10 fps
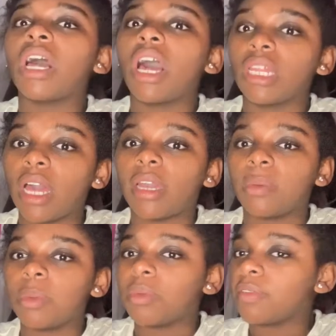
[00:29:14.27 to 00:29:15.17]
a lot of
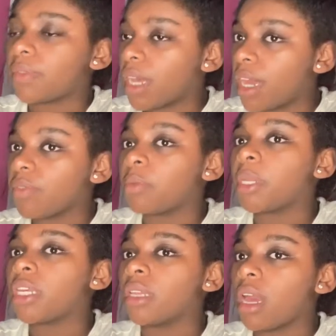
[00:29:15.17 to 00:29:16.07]
people, if not
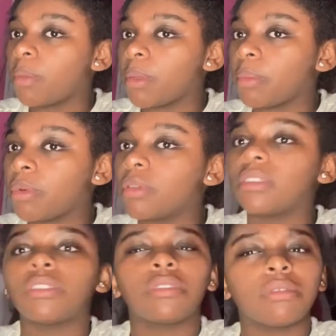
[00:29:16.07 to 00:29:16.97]
everybody, a lot of people.
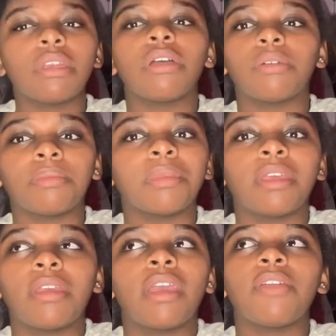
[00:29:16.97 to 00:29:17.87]
It's, you know,
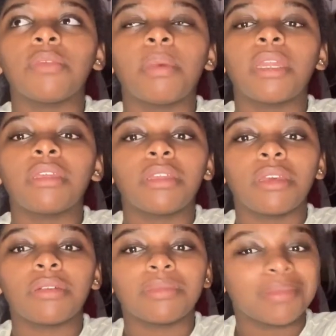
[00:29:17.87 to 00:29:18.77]
everybody, you
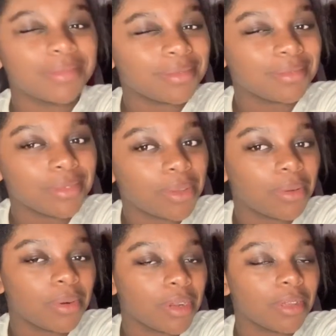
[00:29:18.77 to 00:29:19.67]
know,
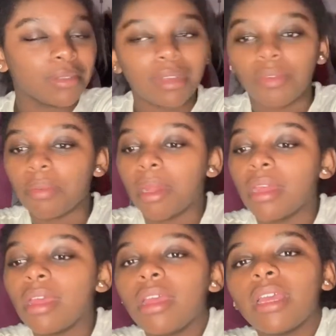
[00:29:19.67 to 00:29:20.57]
or not everybody.
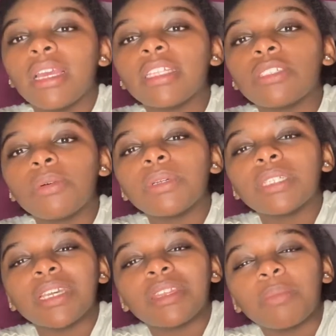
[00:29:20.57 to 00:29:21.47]
It's always
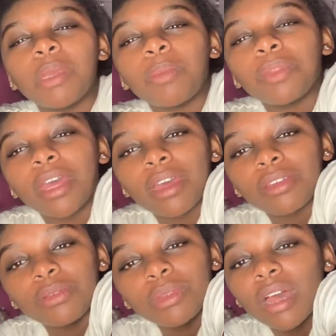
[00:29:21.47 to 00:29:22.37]
like the people that
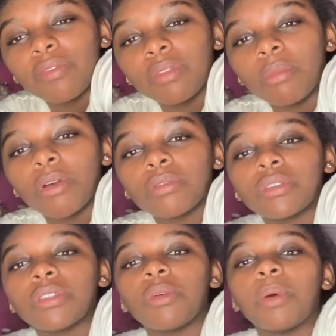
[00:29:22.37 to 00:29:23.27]
you love the
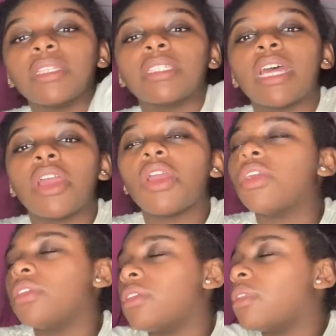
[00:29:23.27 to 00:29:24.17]
most are the ones that
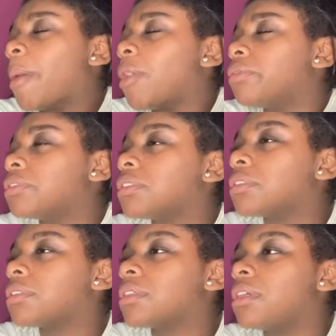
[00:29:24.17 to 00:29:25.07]
hurt you the
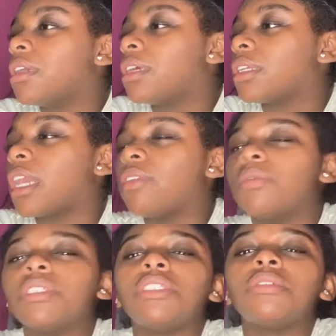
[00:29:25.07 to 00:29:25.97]
most. Can't
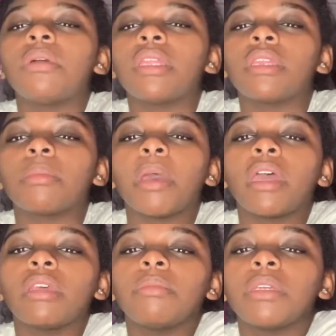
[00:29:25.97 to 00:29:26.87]
really do anything about
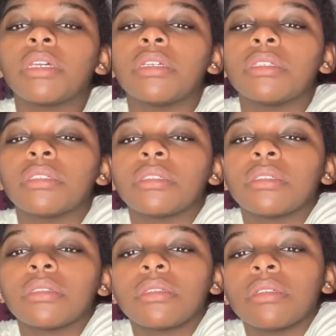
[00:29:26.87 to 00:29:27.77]
it because
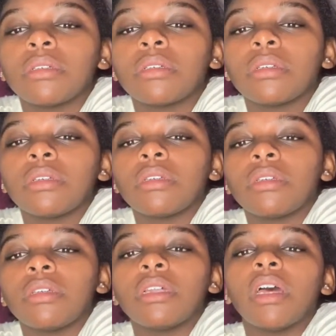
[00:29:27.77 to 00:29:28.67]

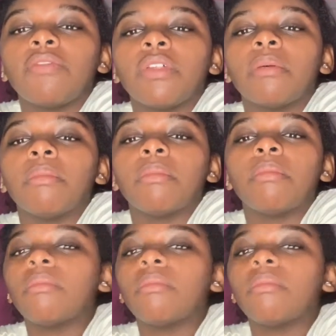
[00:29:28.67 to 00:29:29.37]
you love them.